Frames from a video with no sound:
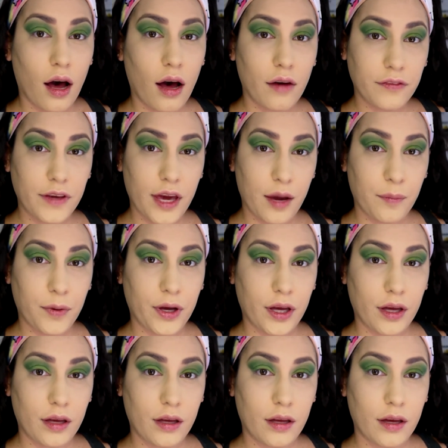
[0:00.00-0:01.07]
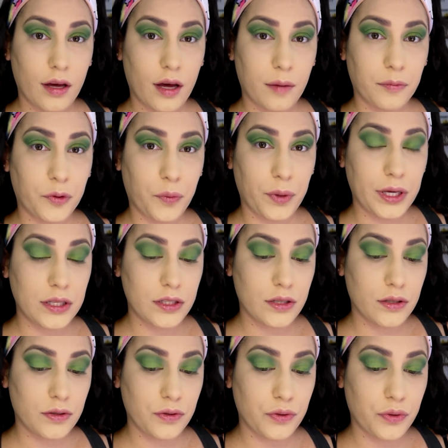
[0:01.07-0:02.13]
off camera, I'm going
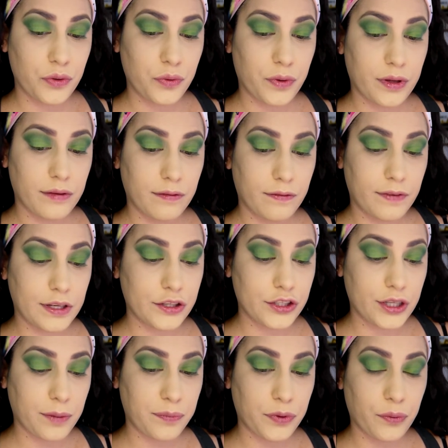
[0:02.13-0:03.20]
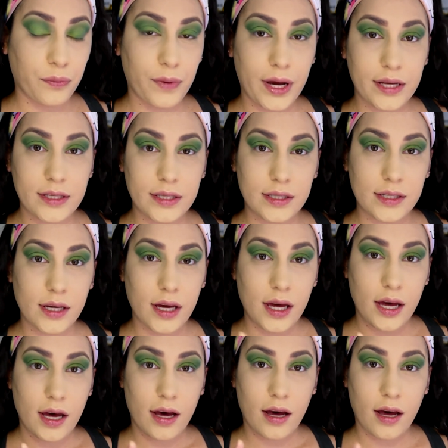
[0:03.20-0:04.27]
to finish up the rest
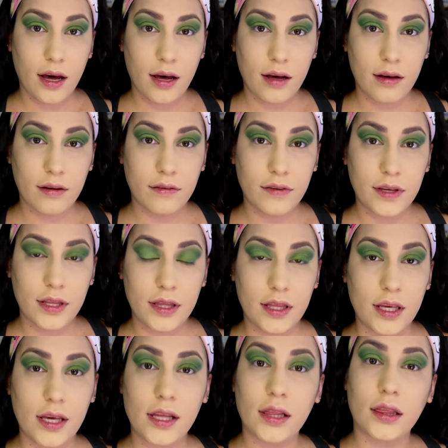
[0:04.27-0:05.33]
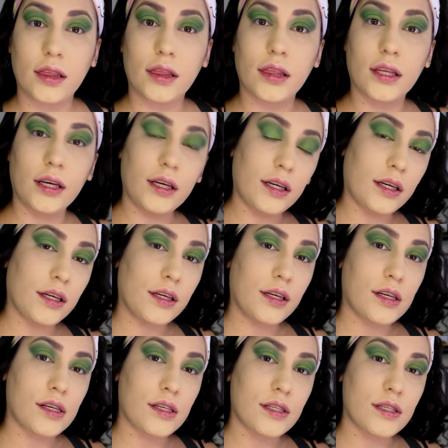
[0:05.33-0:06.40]
of the look
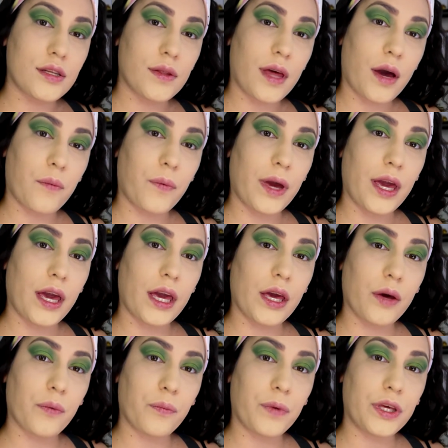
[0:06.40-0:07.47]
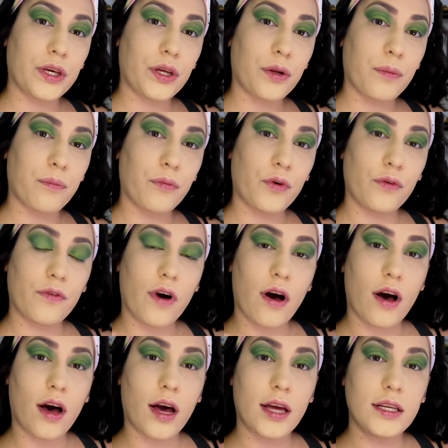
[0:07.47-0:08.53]
so that way we could move
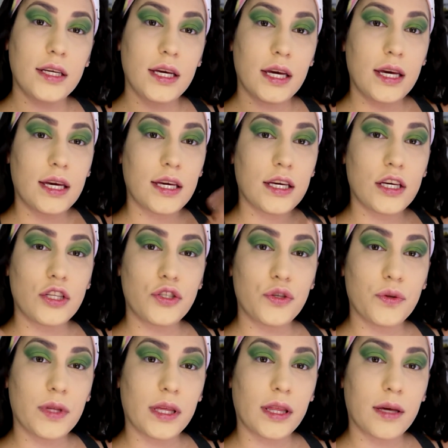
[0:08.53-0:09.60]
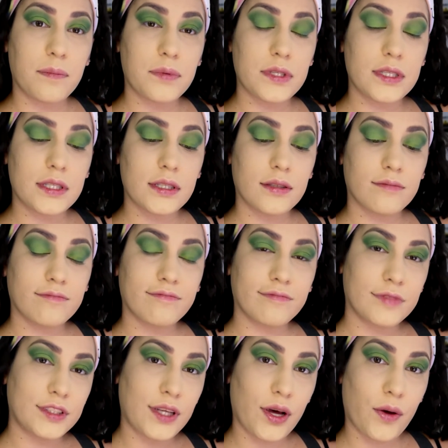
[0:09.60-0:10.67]
on into the lips.
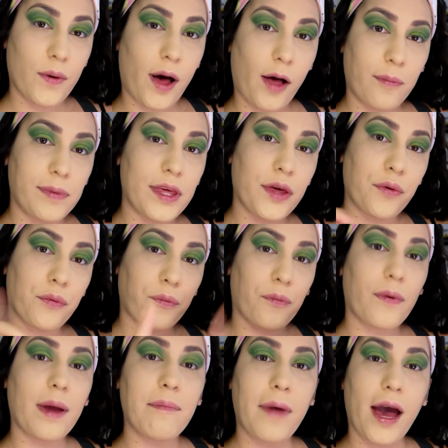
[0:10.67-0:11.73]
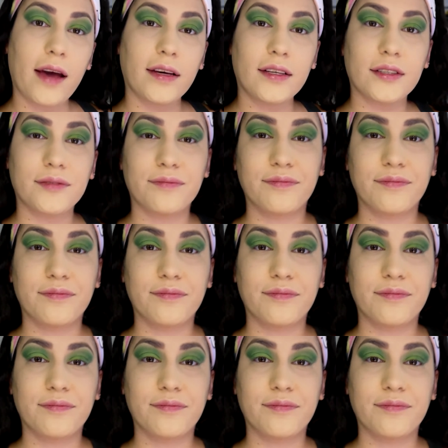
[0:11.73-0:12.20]
So I'll be right back.